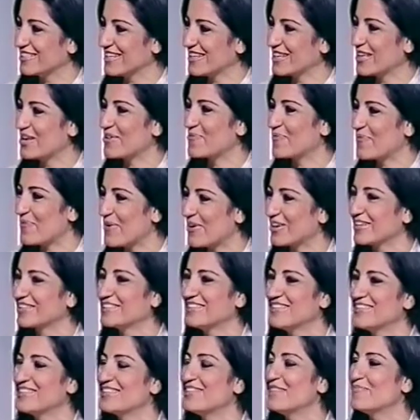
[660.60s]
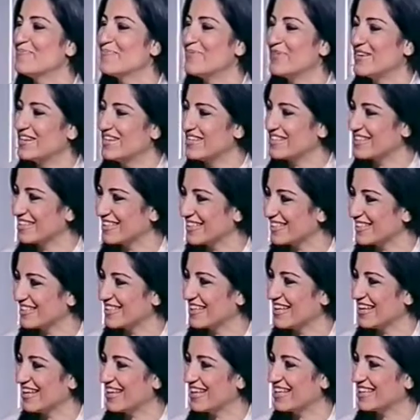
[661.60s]
uh, taking part in the
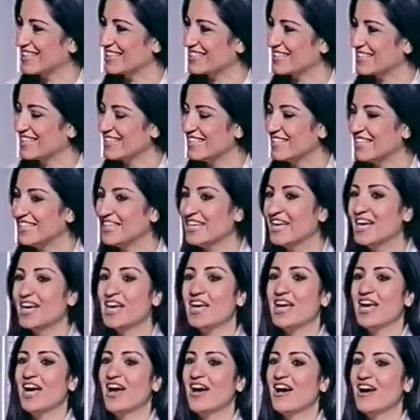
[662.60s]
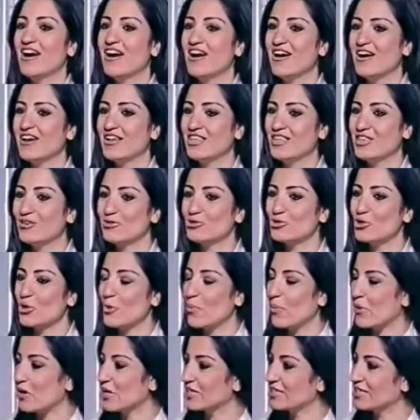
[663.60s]
political uh, scene. Uh, you
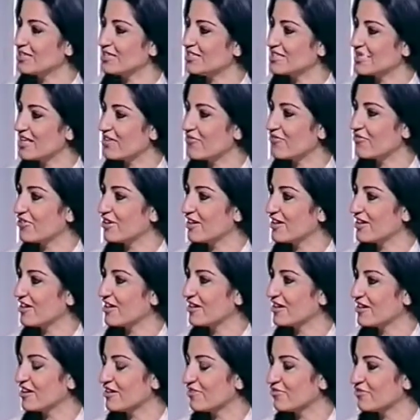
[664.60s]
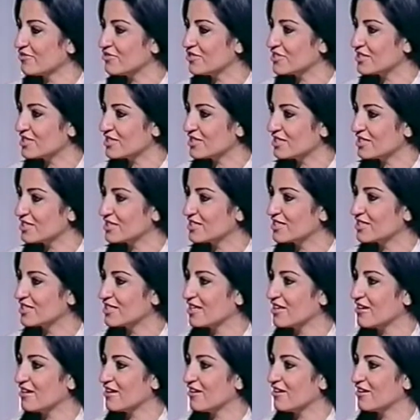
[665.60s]
took part in several uh,
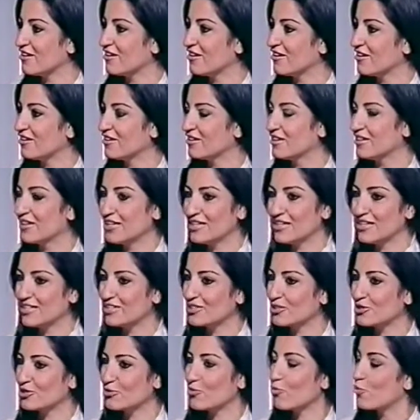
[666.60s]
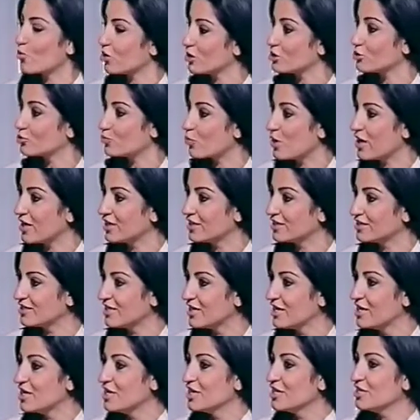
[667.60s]
conferences uh,
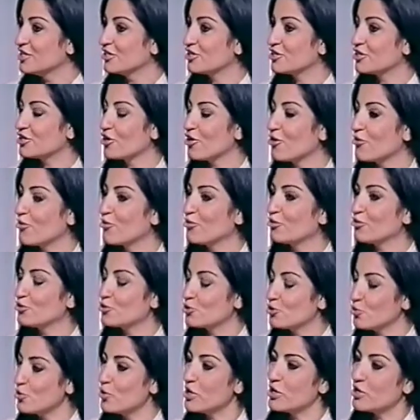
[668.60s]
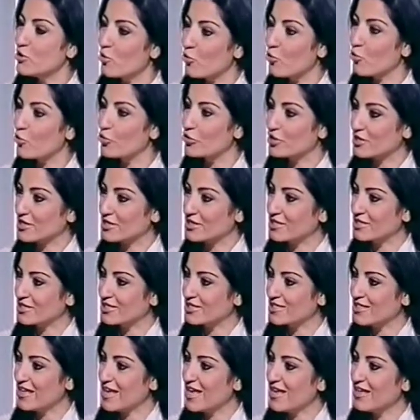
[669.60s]
worldwide. So doing all
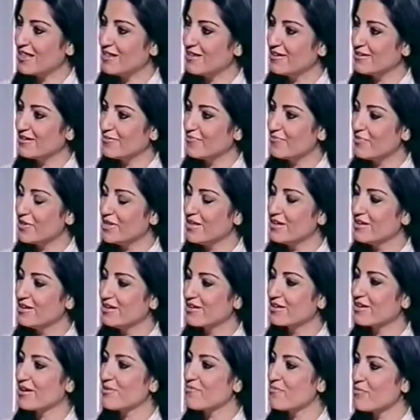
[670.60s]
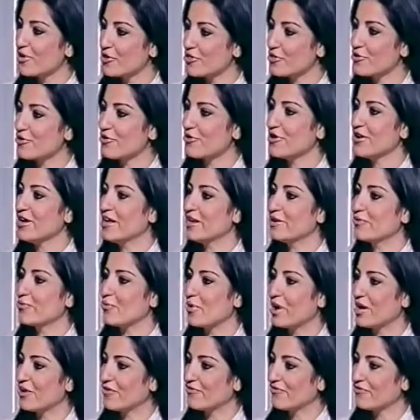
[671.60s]
this and being a mother and a
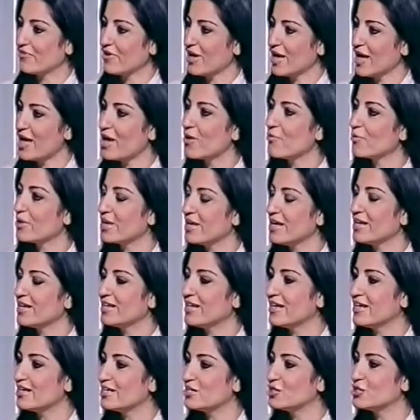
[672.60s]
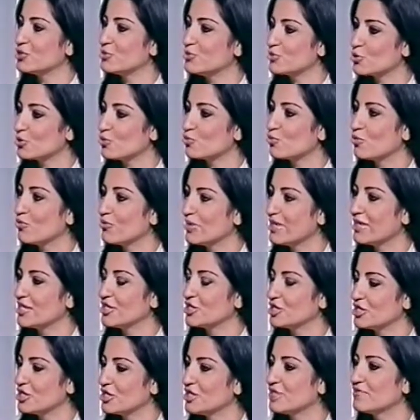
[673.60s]
wife, how can an Egyptian woman
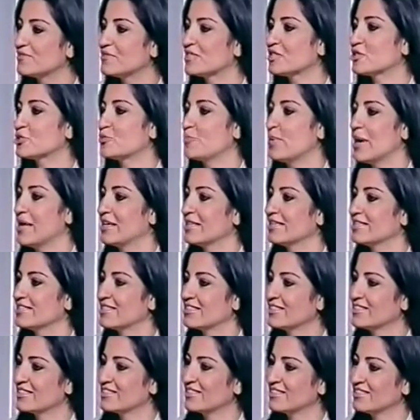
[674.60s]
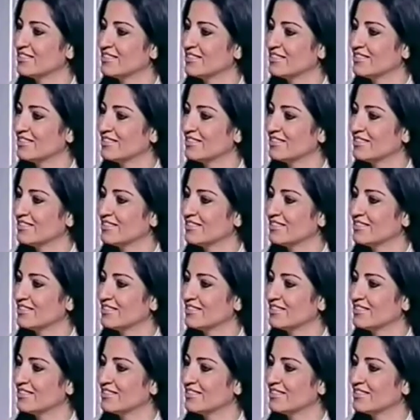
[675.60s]
achieve such balance?